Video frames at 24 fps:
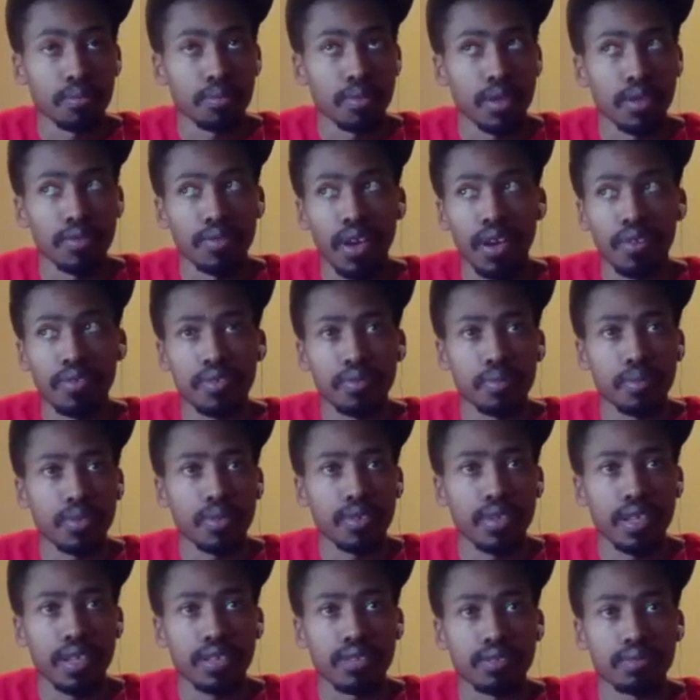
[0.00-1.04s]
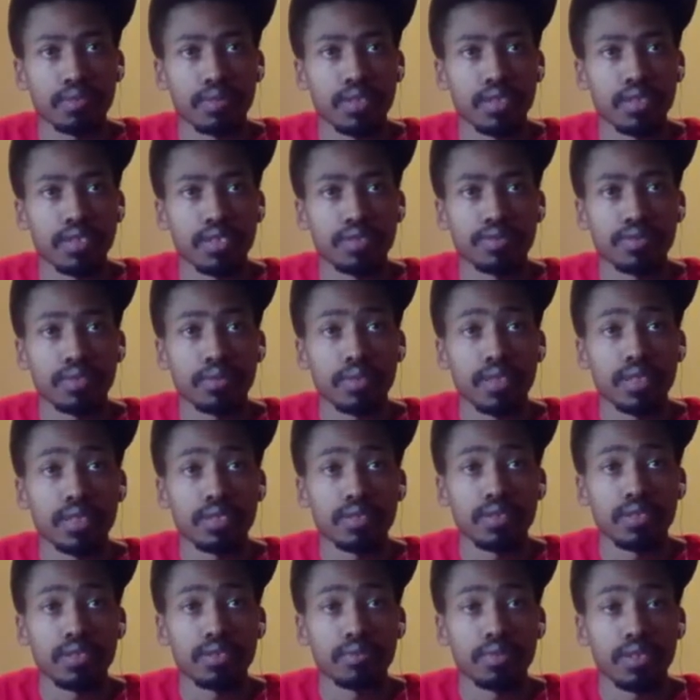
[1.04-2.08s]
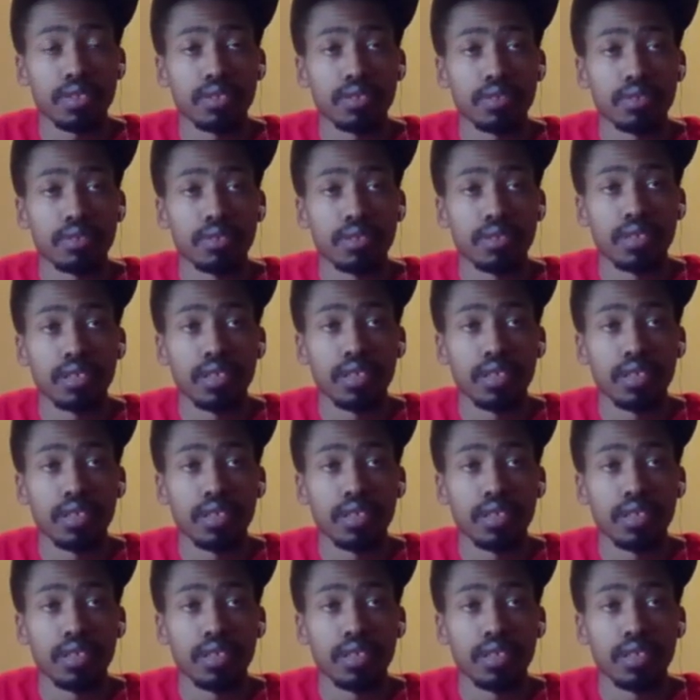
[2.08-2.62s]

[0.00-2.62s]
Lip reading: Ben Roethlisberger got some injury questions as well.